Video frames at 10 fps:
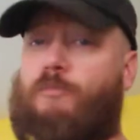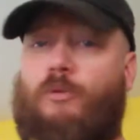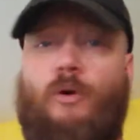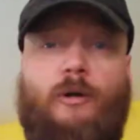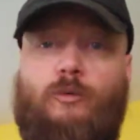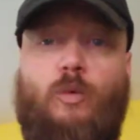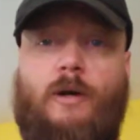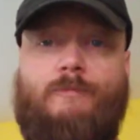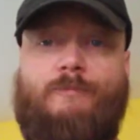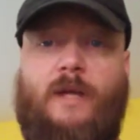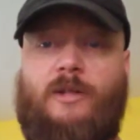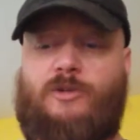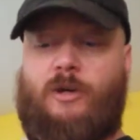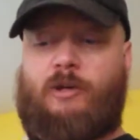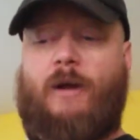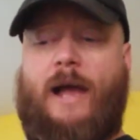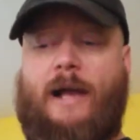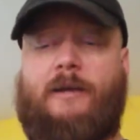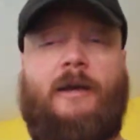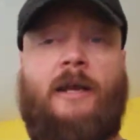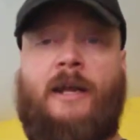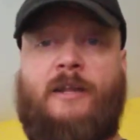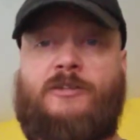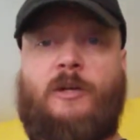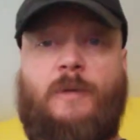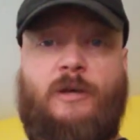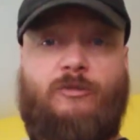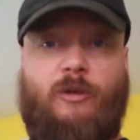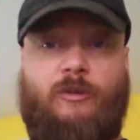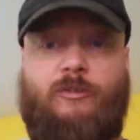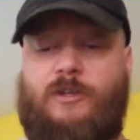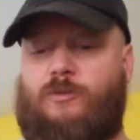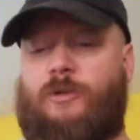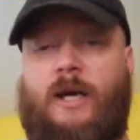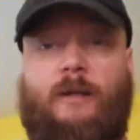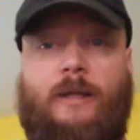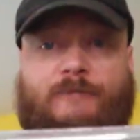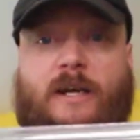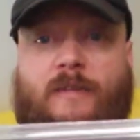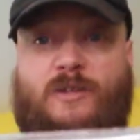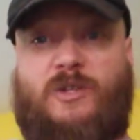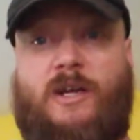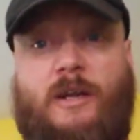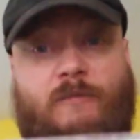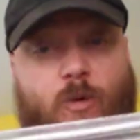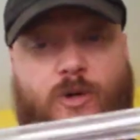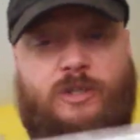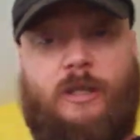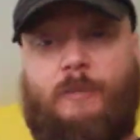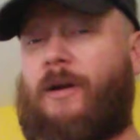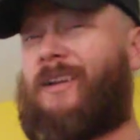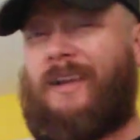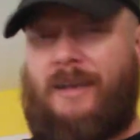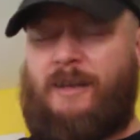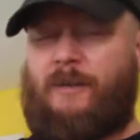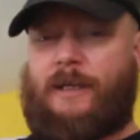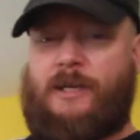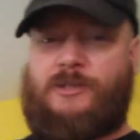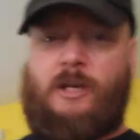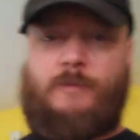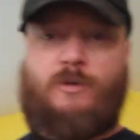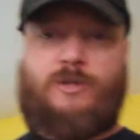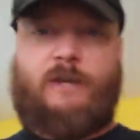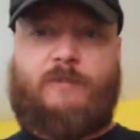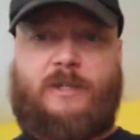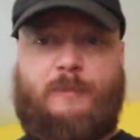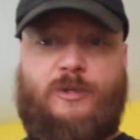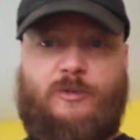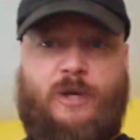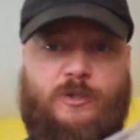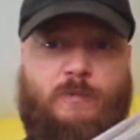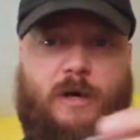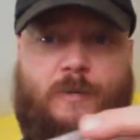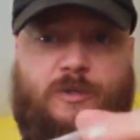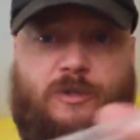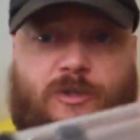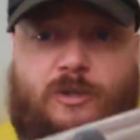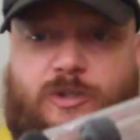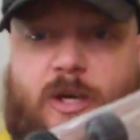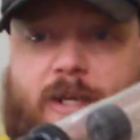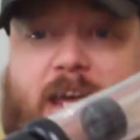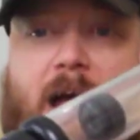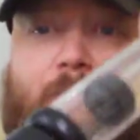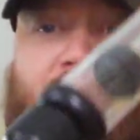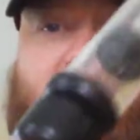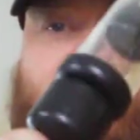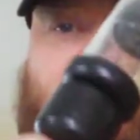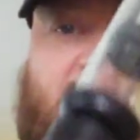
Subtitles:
boiled wort, it's going to crack and then it's going to be useless. This one got left out in the sun, unfortunately. Like I said, I'm using it for demonstration purposes. So it's got a cap on the end